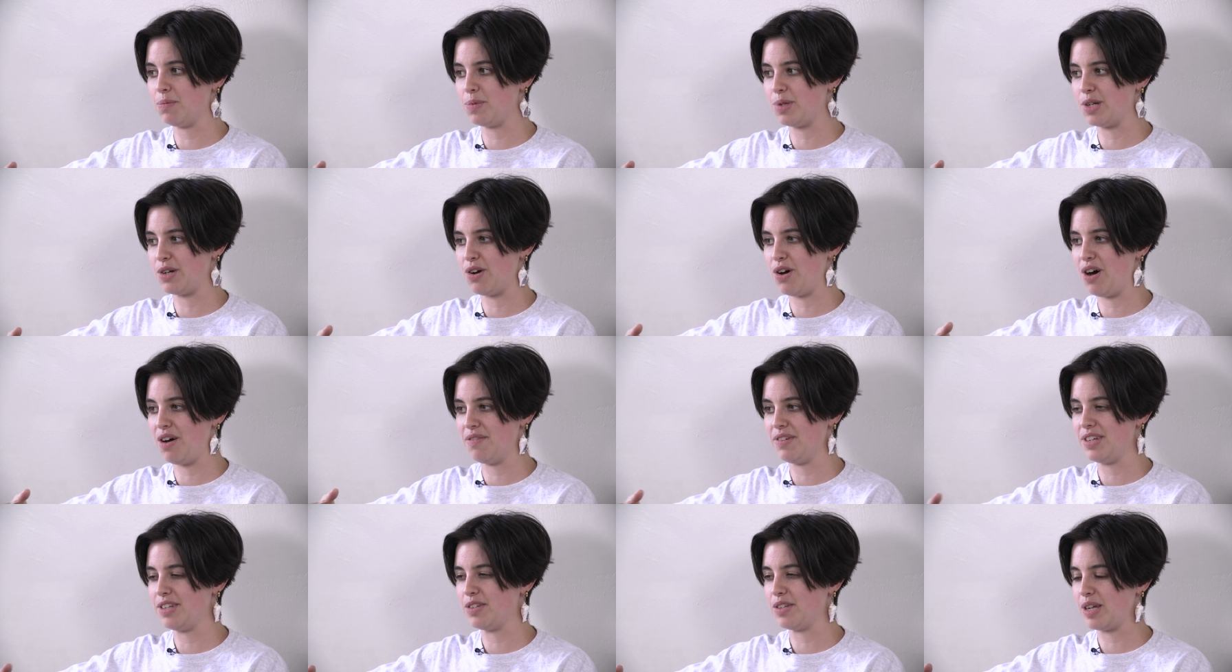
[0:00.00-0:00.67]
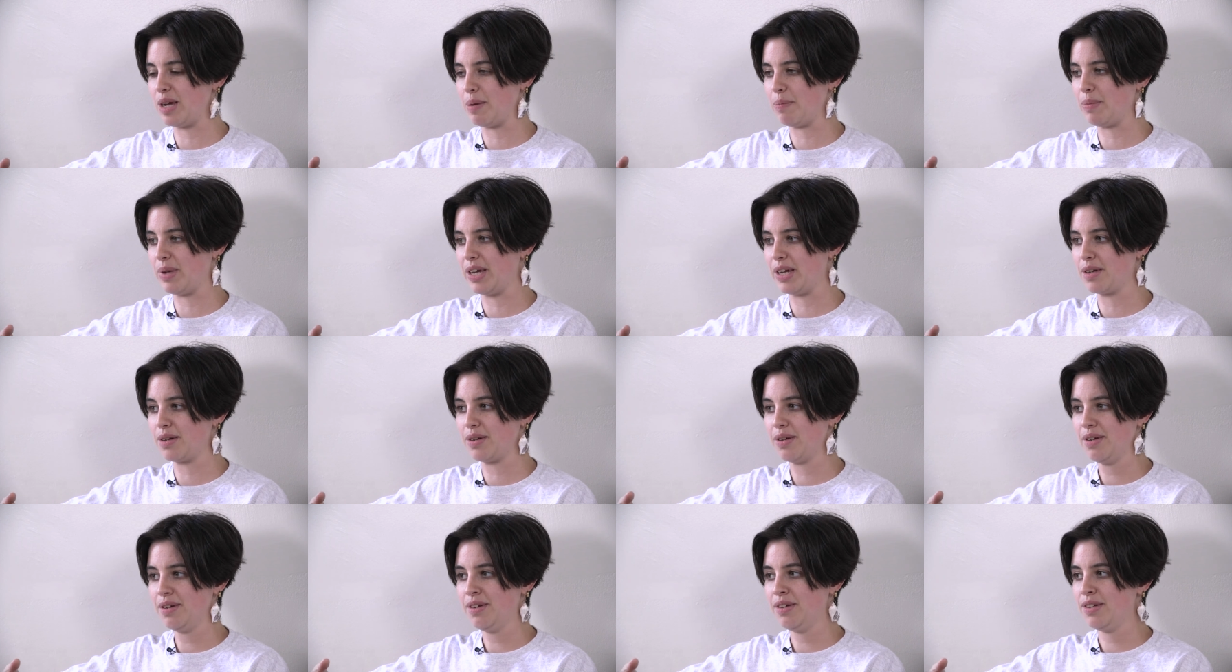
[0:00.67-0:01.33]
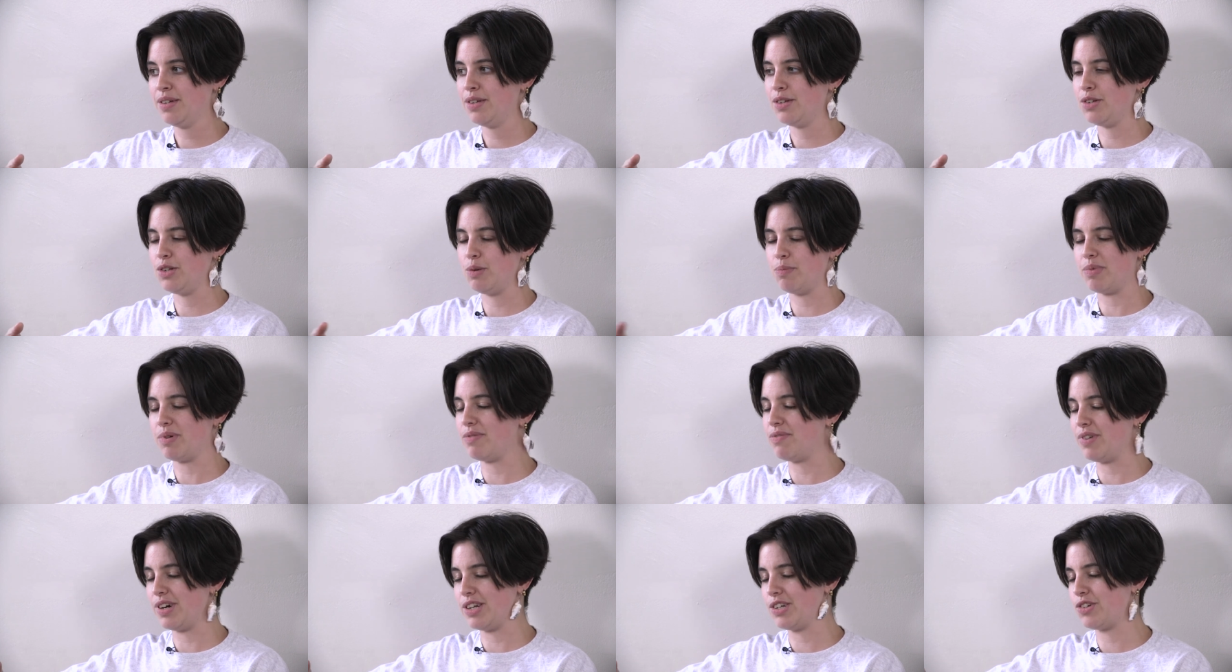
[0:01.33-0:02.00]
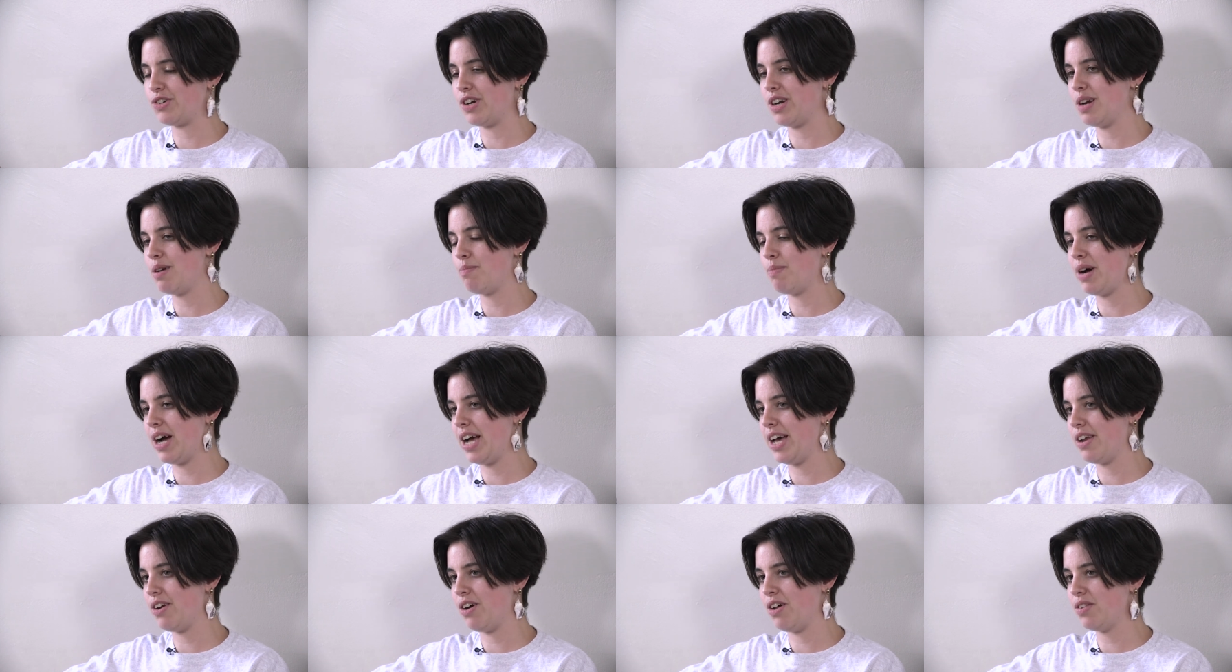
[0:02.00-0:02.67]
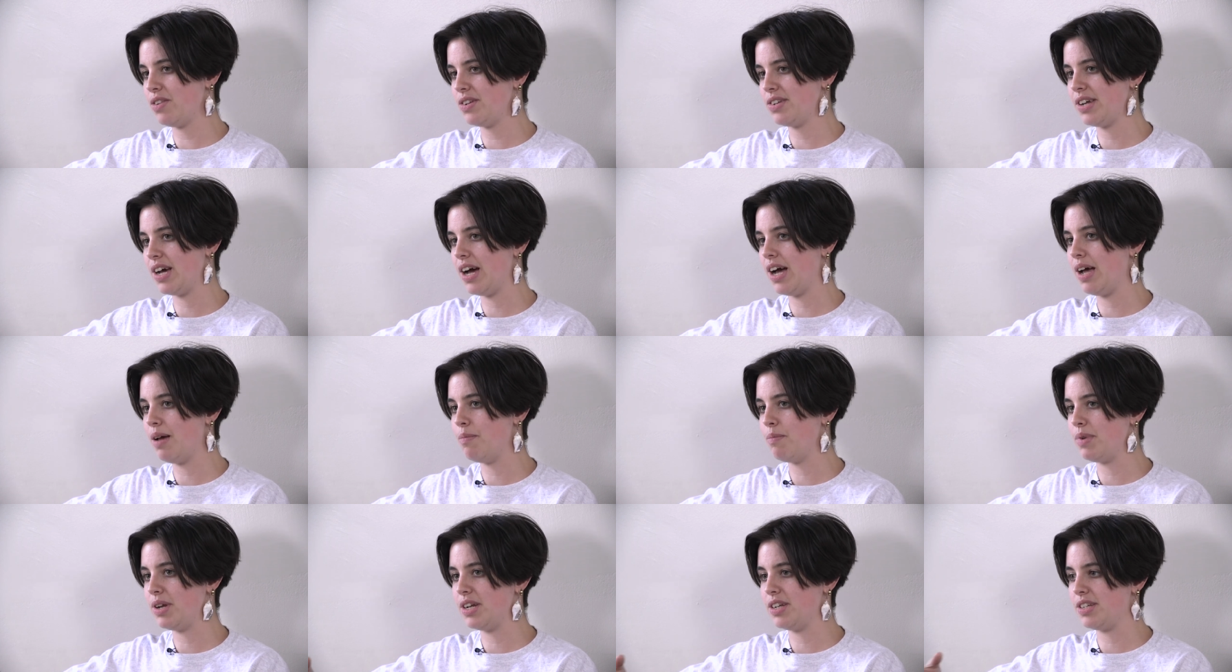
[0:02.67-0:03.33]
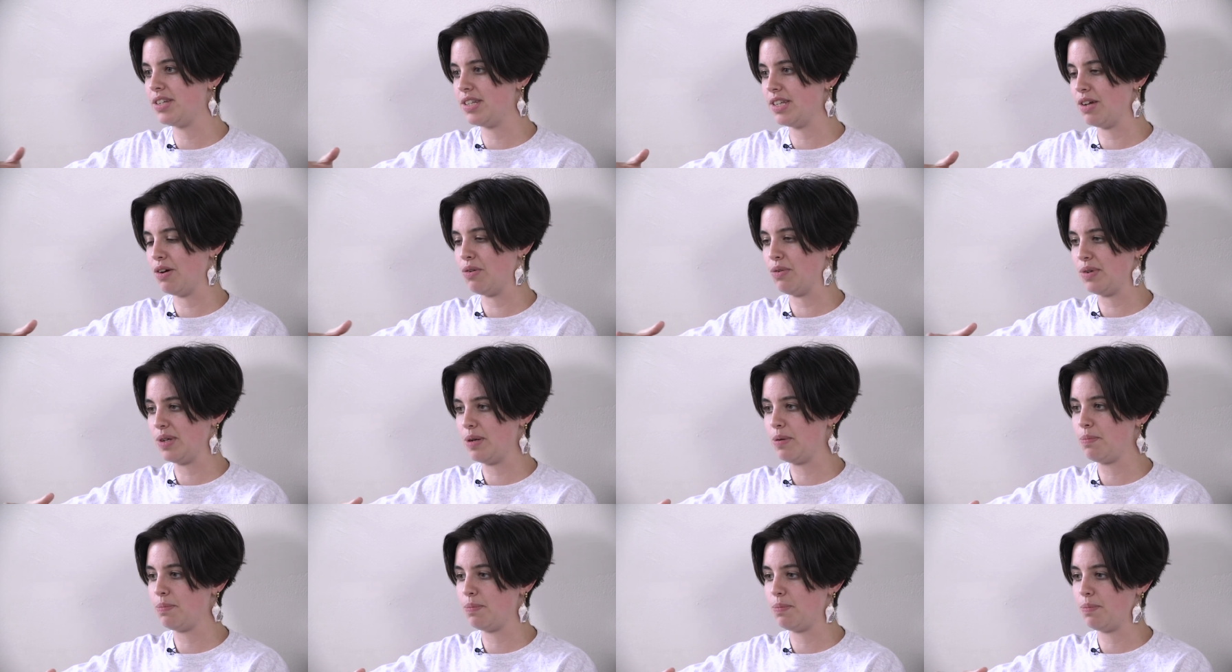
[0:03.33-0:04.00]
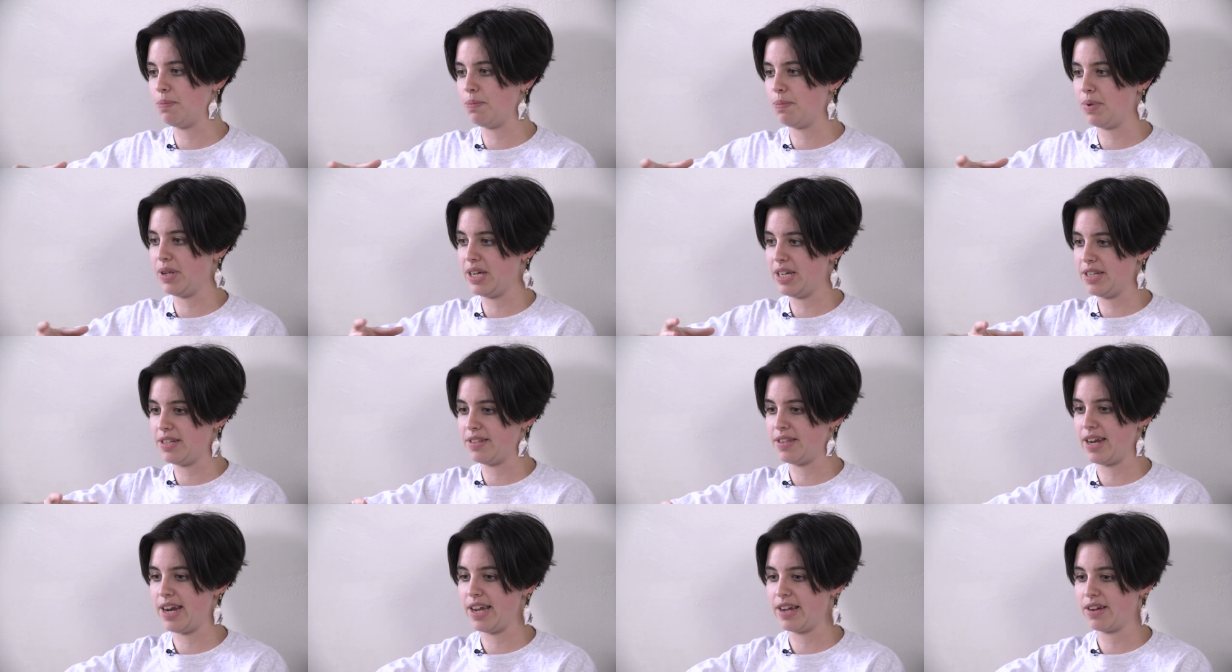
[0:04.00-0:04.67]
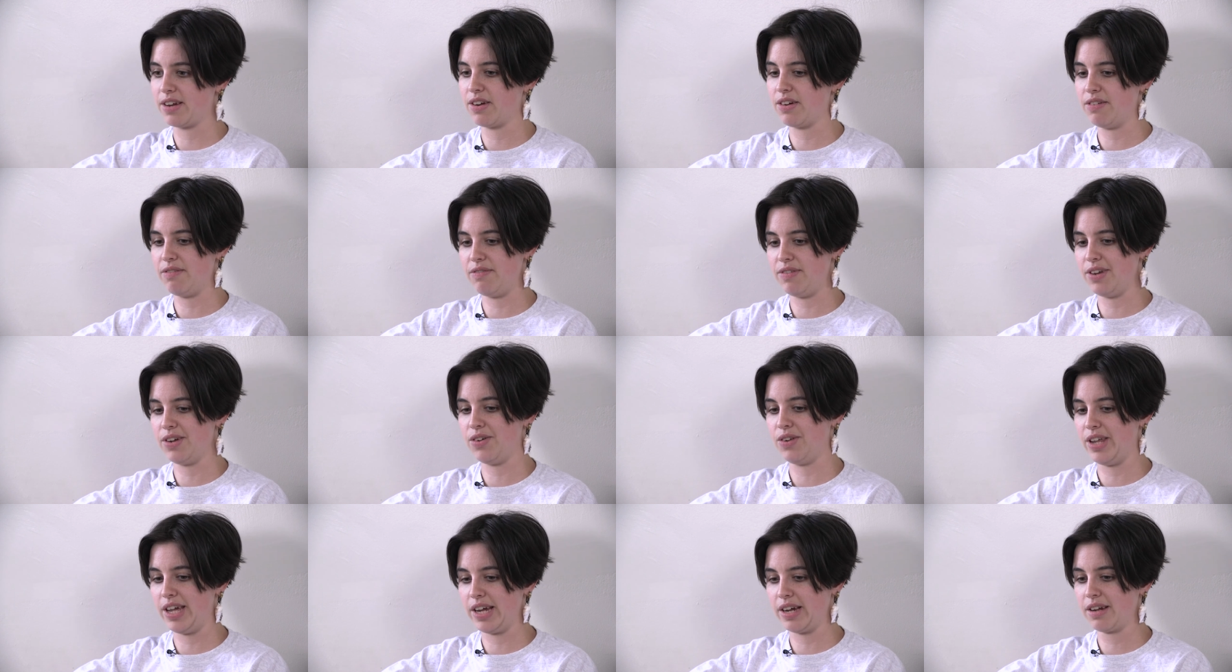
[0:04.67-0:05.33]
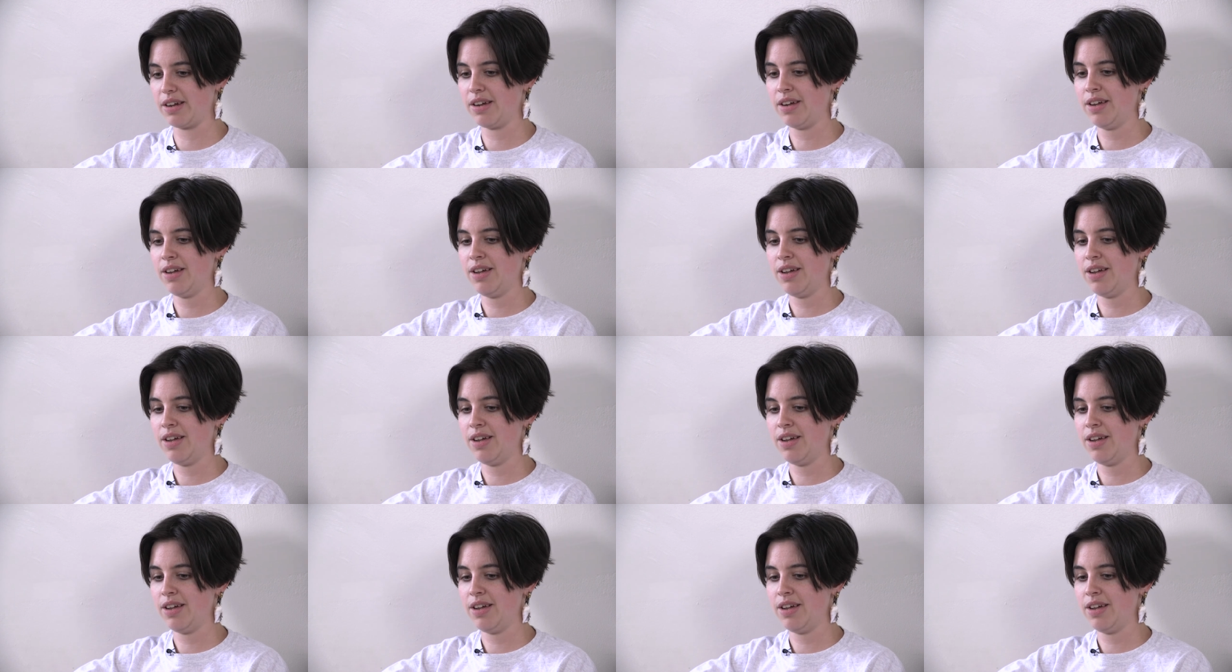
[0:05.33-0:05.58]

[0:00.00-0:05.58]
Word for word: And obviously I'm like super frustrated by it all the time, but it's the only place that I could feel like